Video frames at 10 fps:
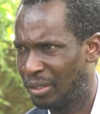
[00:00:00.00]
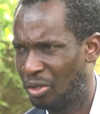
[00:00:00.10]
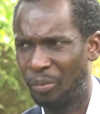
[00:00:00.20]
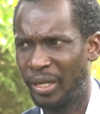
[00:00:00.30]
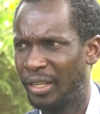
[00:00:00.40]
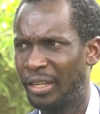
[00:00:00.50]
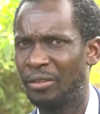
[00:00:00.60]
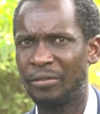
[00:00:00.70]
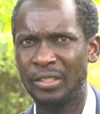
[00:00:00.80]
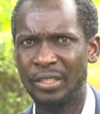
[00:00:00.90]
Or by the end
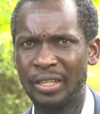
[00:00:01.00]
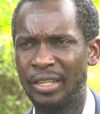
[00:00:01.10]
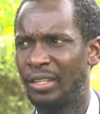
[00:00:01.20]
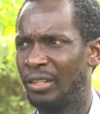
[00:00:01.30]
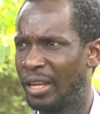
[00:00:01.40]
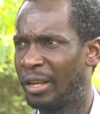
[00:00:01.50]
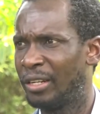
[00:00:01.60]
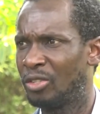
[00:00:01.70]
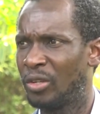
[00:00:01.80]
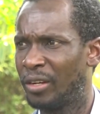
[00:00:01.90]
of this year, I
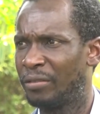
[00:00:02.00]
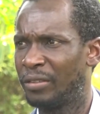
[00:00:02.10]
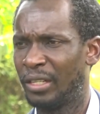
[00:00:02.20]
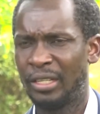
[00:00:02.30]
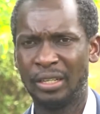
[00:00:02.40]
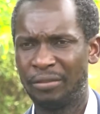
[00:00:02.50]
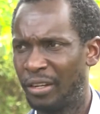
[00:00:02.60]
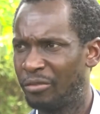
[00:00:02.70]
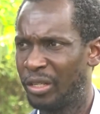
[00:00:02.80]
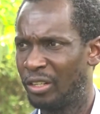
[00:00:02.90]
need to have
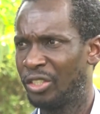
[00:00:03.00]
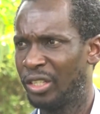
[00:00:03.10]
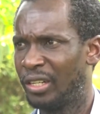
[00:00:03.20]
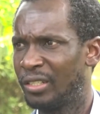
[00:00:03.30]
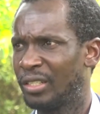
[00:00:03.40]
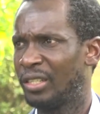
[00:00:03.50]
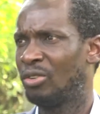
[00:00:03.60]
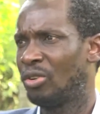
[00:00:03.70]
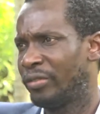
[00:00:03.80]
5 million shillings in